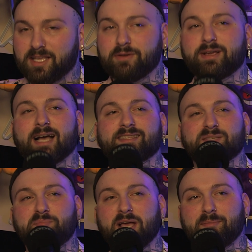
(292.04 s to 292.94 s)
You got
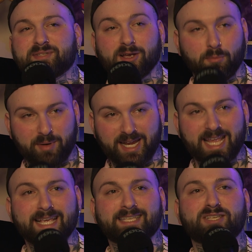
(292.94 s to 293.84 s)
this, babe. It's going to be an
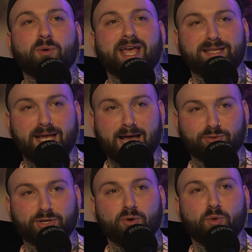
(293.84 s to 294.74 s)
easy way down.
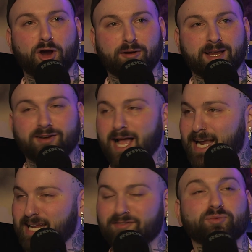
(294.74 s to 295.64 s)
Don't worry. You're not
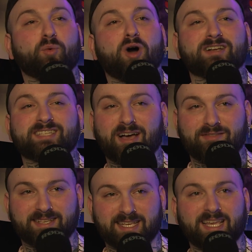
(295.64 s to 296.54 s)
going to have to walk down
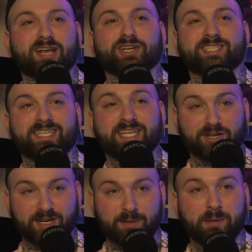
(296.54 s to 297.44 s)
this. I guarantee
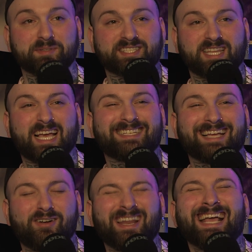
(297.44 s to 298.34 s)
you're going to be able to slide
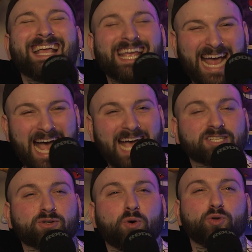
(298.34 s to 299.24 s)
down in
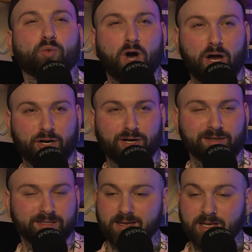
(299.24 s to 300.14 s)
ice cold water.
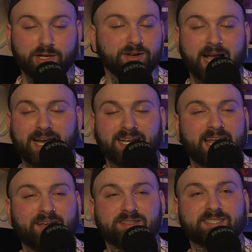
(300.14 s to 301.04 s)
You're not going to
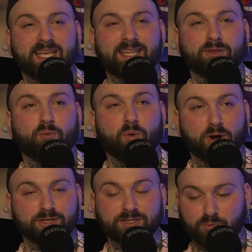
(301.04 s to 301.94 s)
have to take the
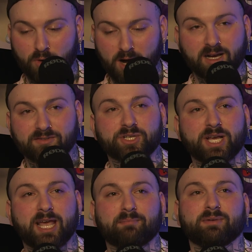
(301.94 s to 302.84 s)
worst walk of
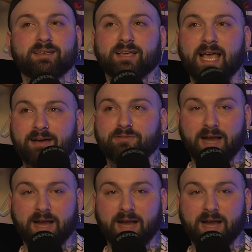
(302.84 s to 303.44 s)
shame ever.